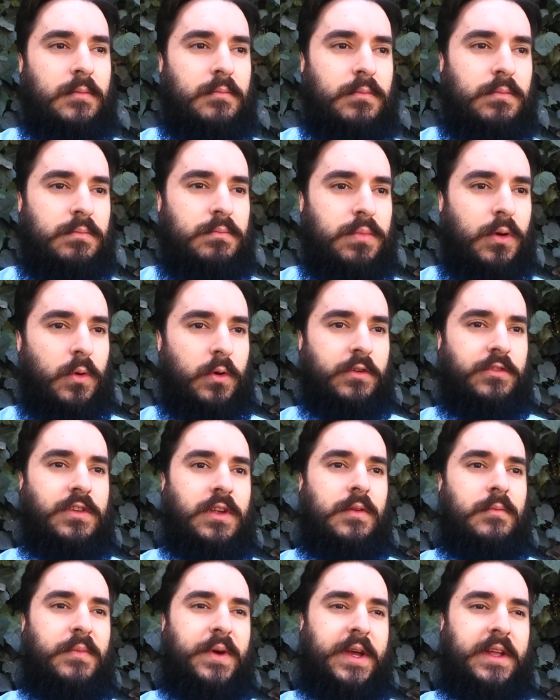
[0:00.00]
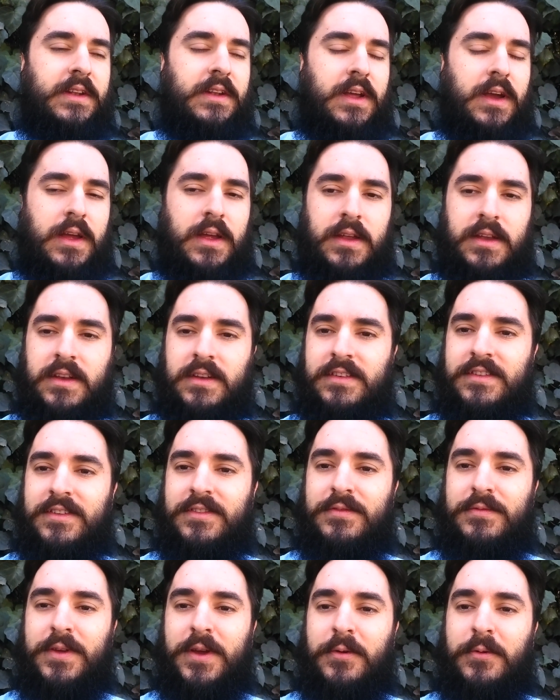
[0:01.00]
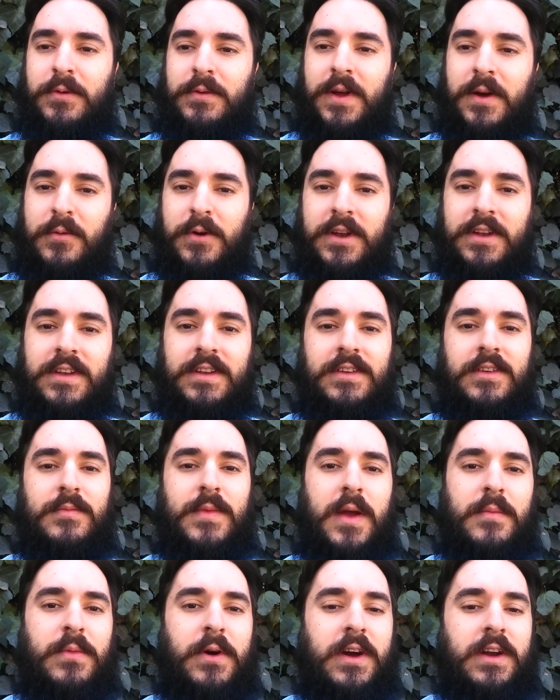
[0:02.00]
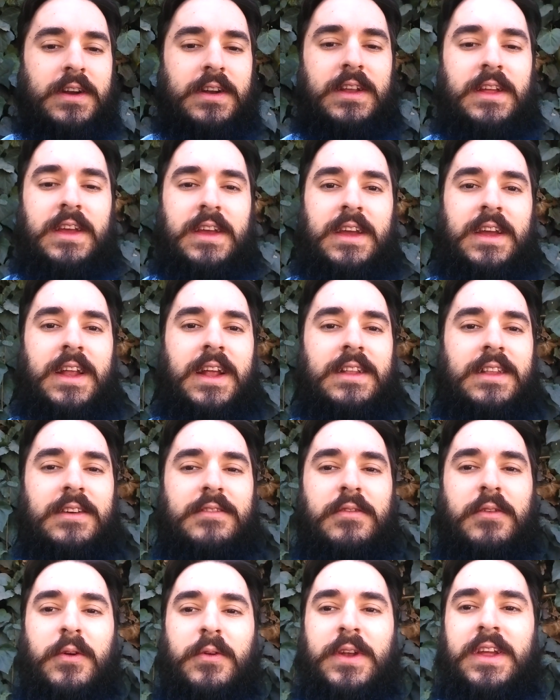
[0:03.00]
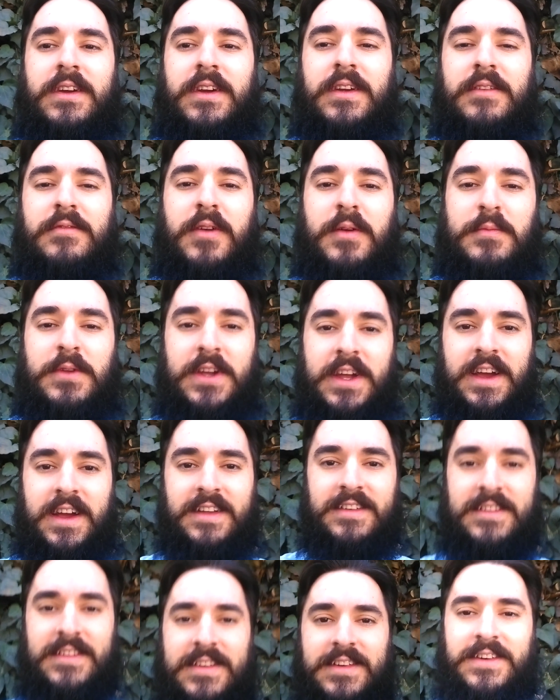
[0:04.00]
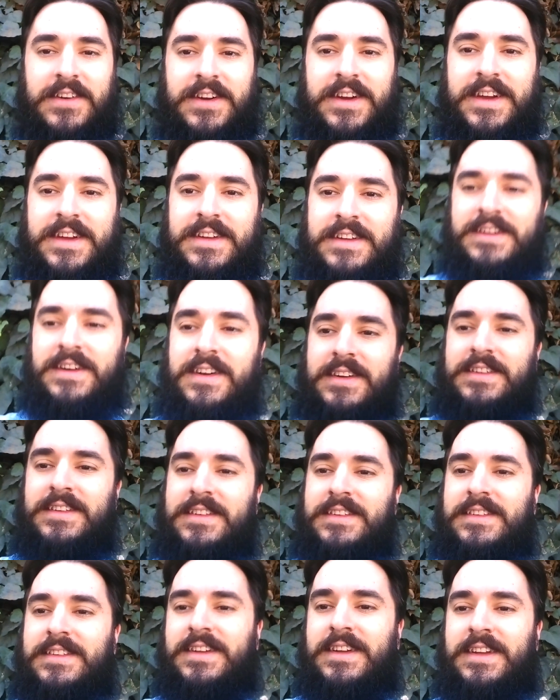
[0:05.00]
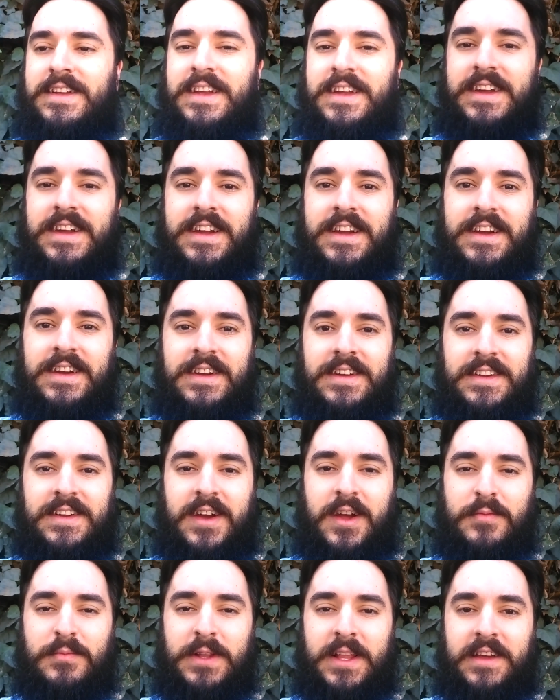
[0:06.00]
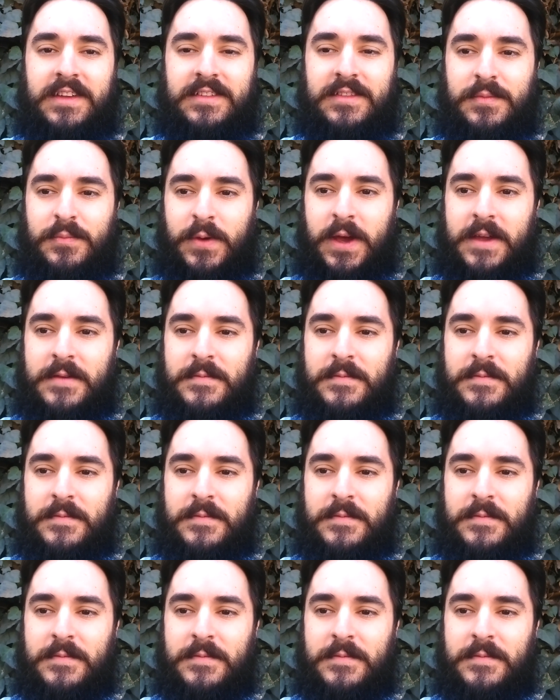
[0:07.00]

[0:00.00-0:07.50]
portion, but I just feel I wanted to do my part, and I look forward to hearing from you guys. All right, take care. God bless. Bye.